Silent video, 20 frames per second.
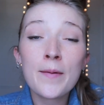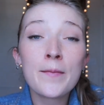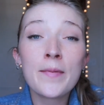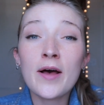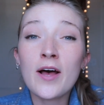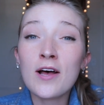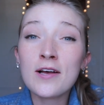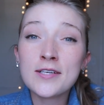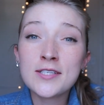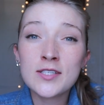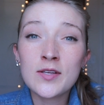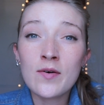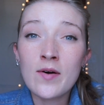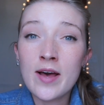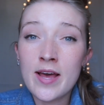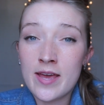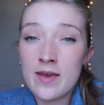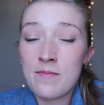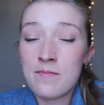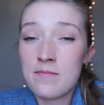But also
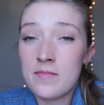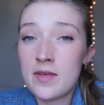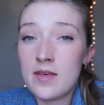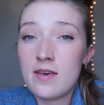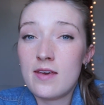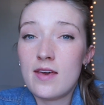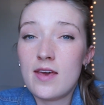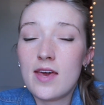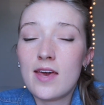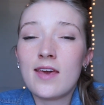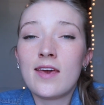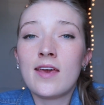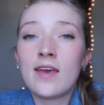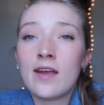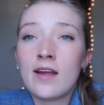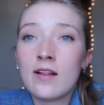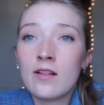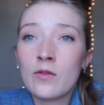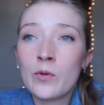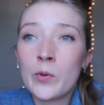I'm
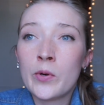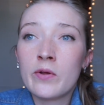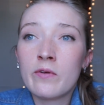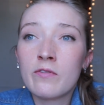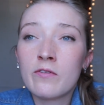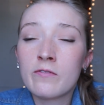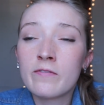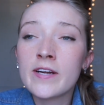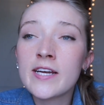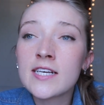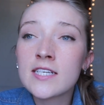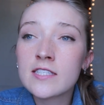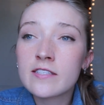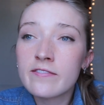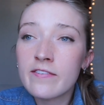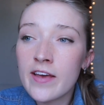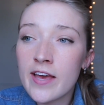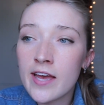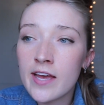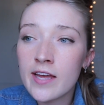a Lord of the Rings
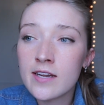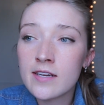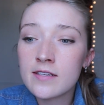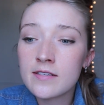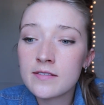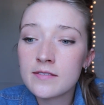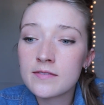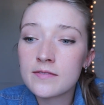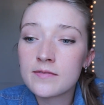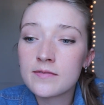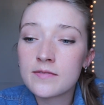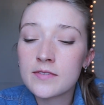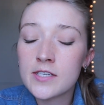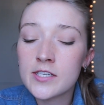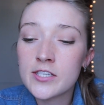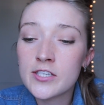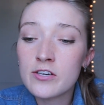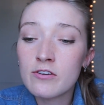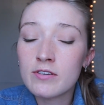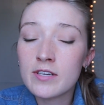fan,
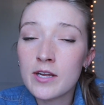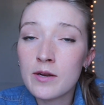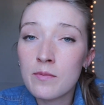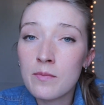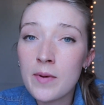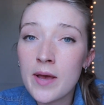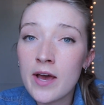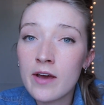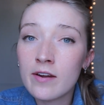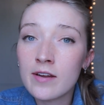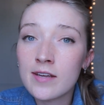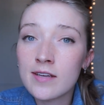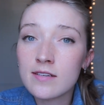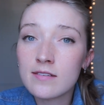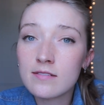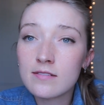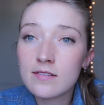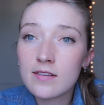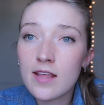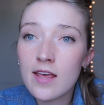there's no doubt about it,
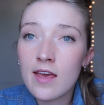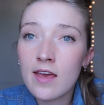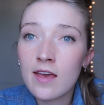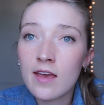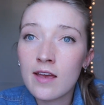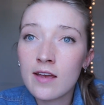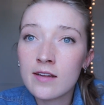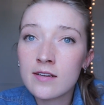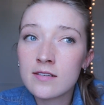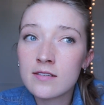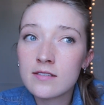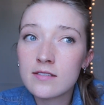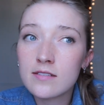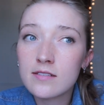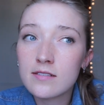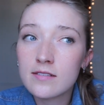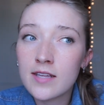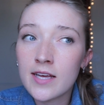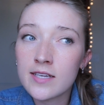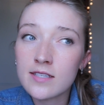and
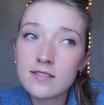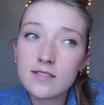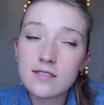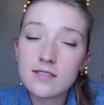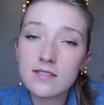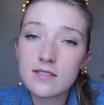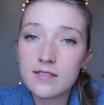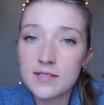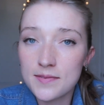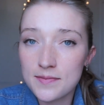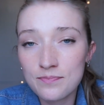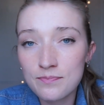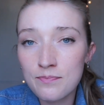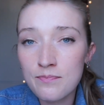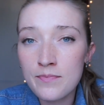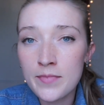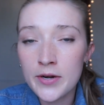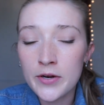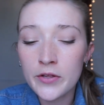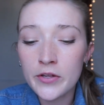that's
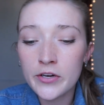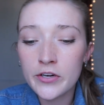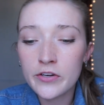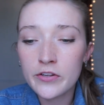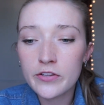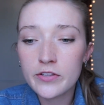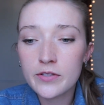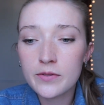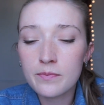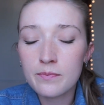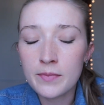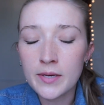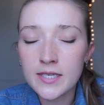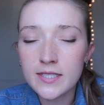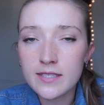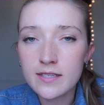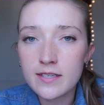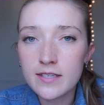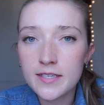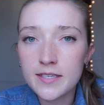Middle Earth,
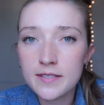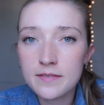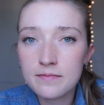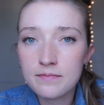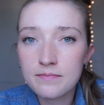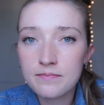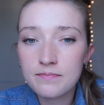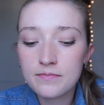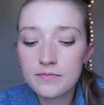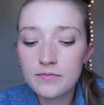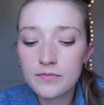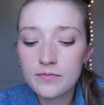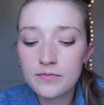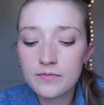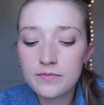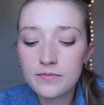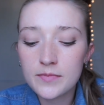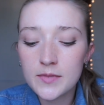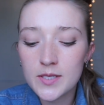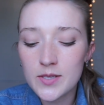basically.
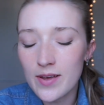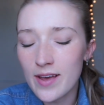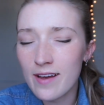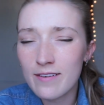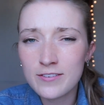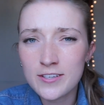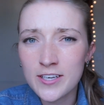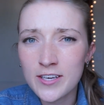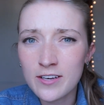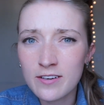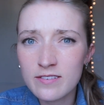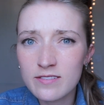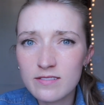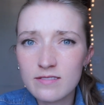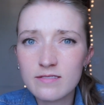So I have to go.